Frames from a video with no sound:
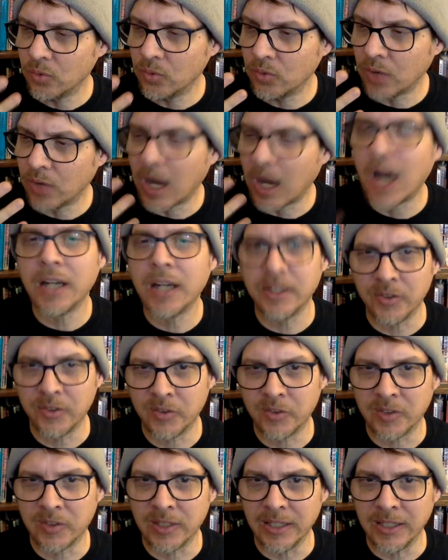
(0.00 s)

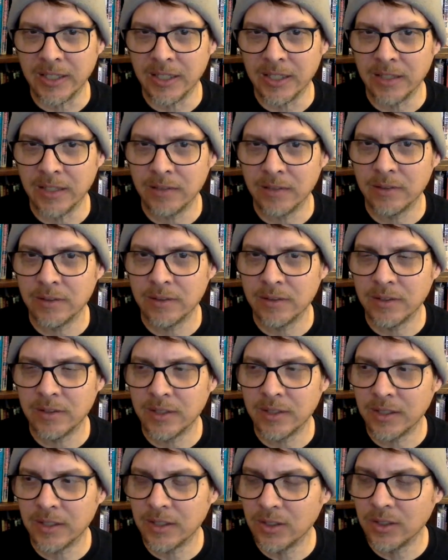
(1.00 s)
honestly
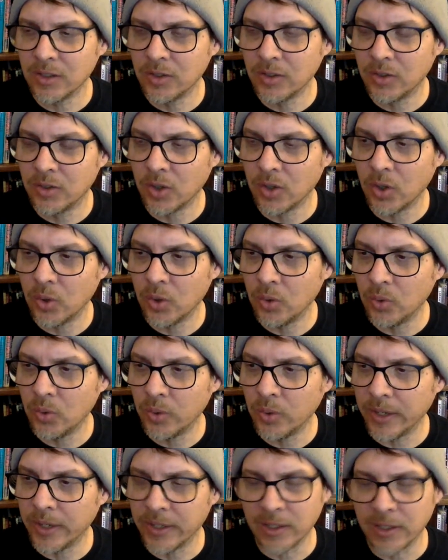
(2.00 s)

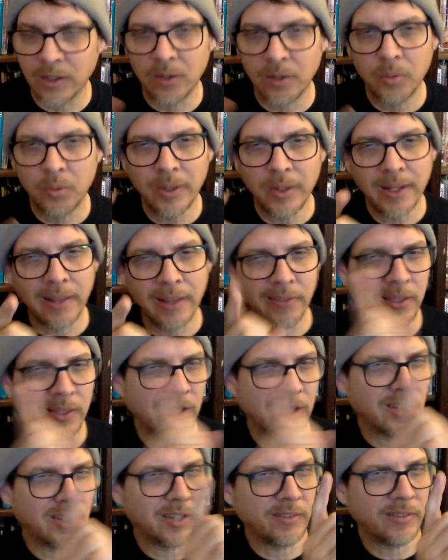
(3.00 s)
go and go, well, I
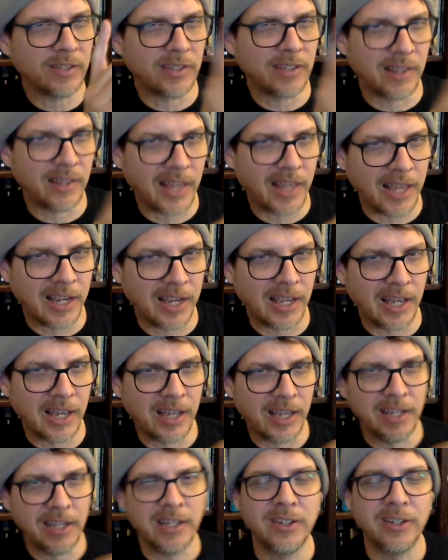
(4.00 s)
think I'll give it to that
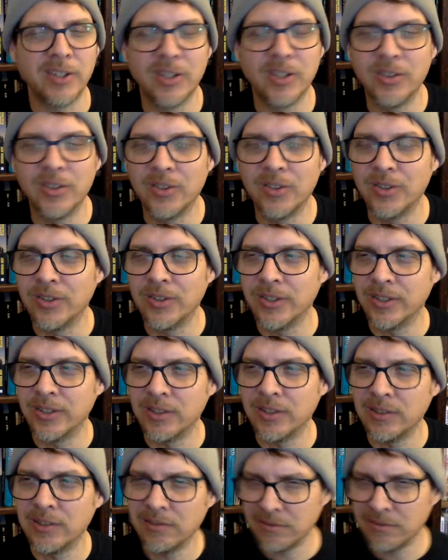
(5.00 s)
guy, you know,
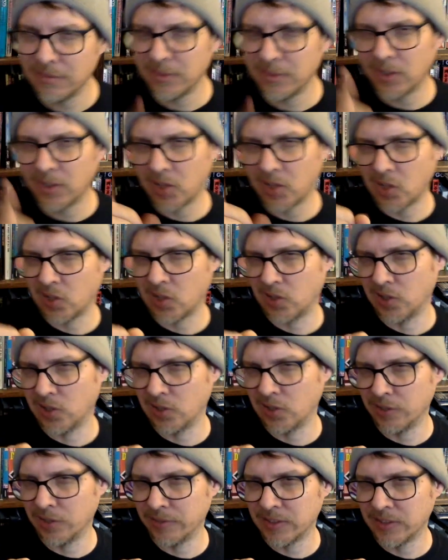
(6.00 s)
or I think
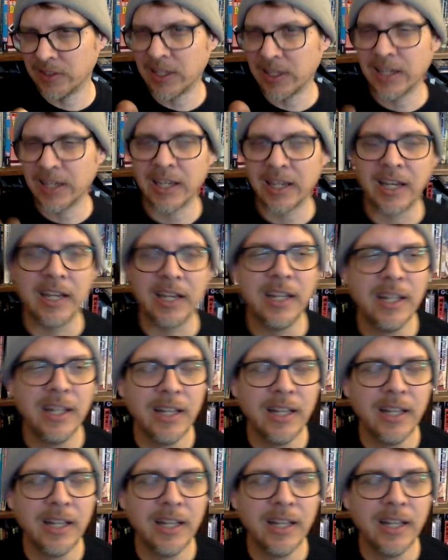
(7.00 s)
I'll give it to that guy.